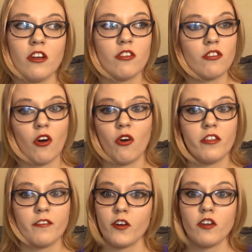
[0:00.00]
So
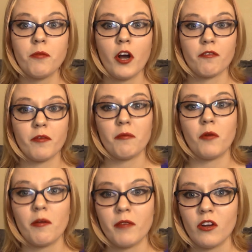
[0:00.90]
the first part of my
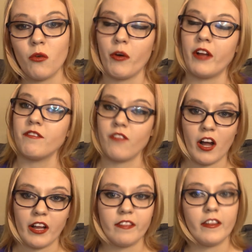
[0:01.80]
appointment went
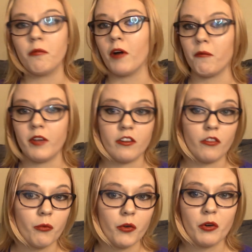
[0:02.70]
fine. They brought me into
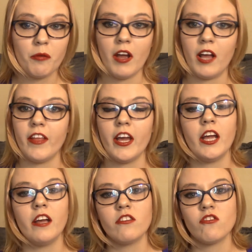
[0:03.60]
the room and
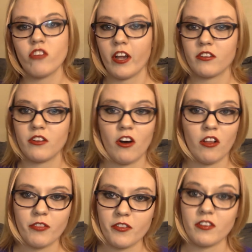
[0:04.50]
they checked all
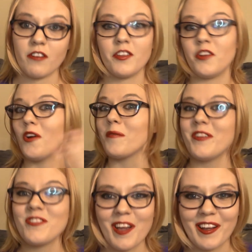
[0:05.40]
of the stuff they normally
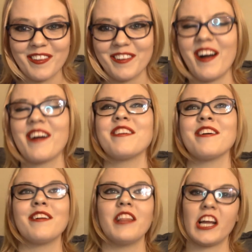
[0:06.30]
check at the
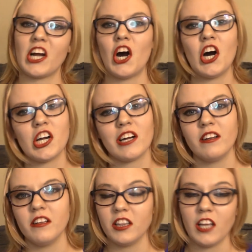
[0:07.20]
doctor, like
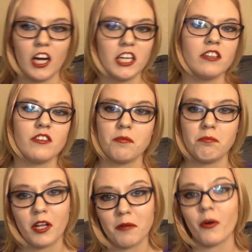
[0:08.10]
heart, lungs,
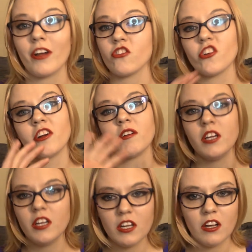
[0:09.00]
blood pressure,
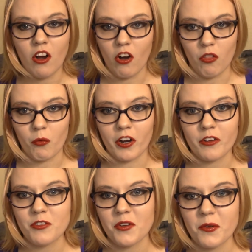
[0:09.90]
all the
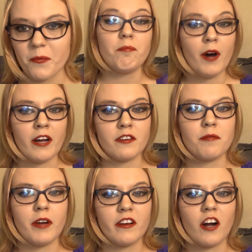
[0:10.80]
works. But
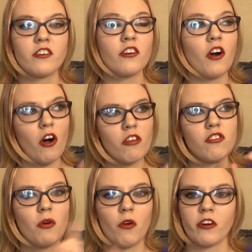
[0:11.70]
my doctor
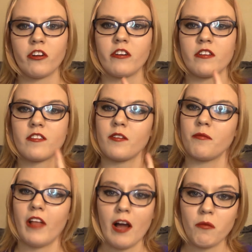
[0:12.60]
also ordered some
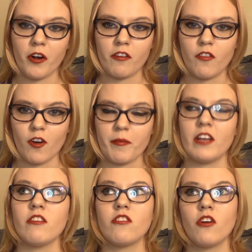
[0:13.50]
lab work for
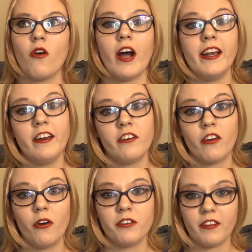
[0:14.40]
me, so I needed to
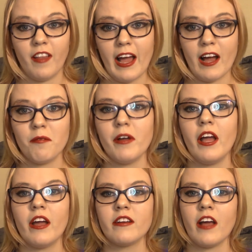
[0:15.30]
go to the lab
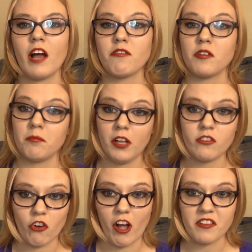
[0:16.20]
and have some blood
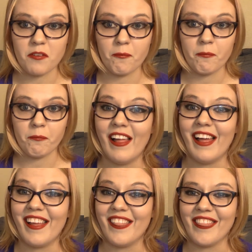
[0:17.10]
draws.
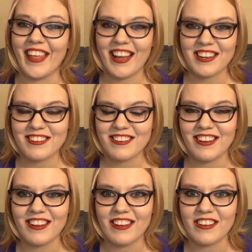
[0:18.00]
And that
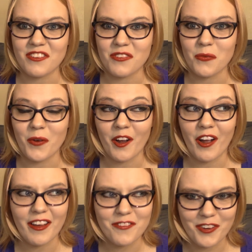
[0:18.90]
is where
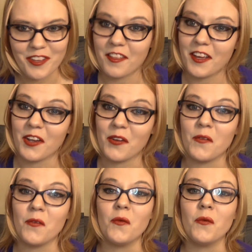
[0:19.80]

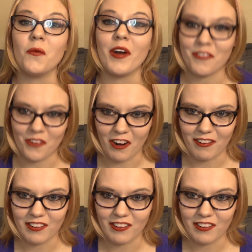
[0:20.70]
everything went wrong.